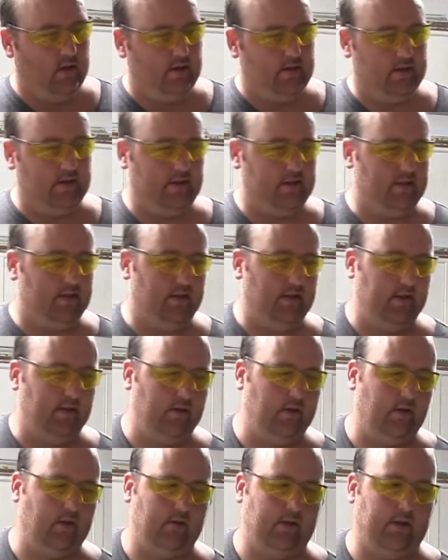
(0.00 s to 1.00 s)
16, you
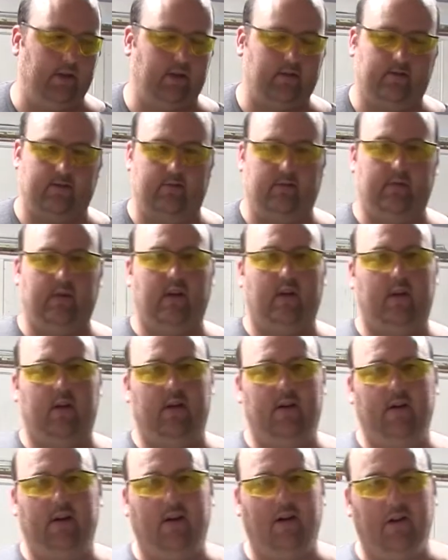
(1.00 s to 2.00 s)
know, like we got
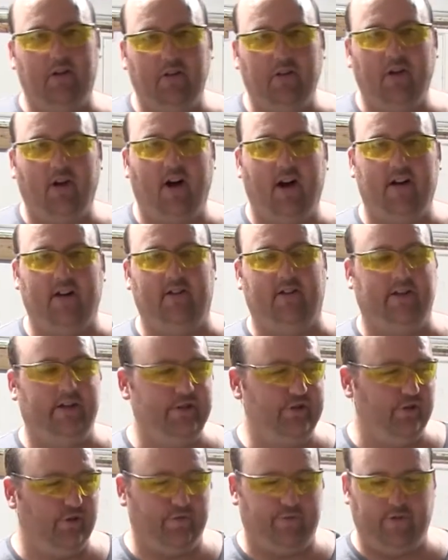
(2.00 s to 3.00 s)
a lot of
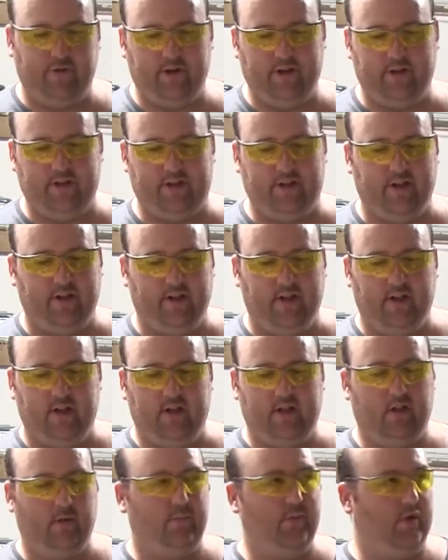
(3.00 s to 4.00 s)
linear footage
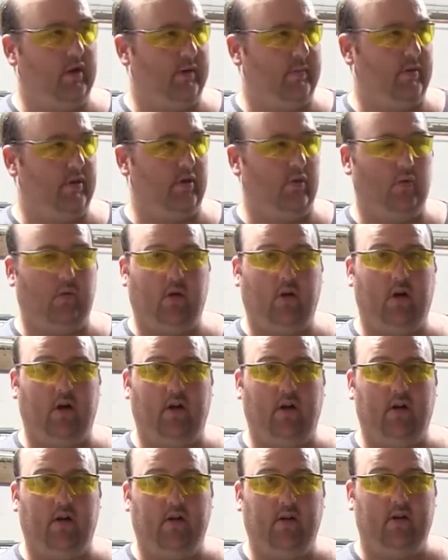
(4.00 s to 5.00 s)
to put up on a
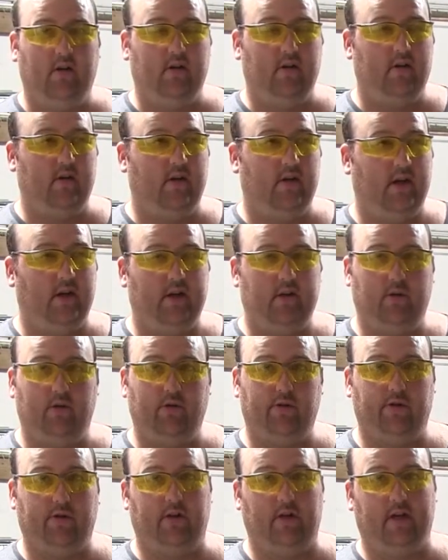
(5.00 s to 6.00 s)
wall and to
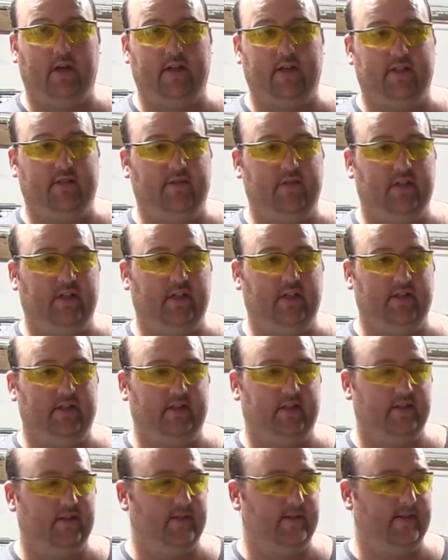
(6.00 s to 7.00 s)
hold a lot of DVDs.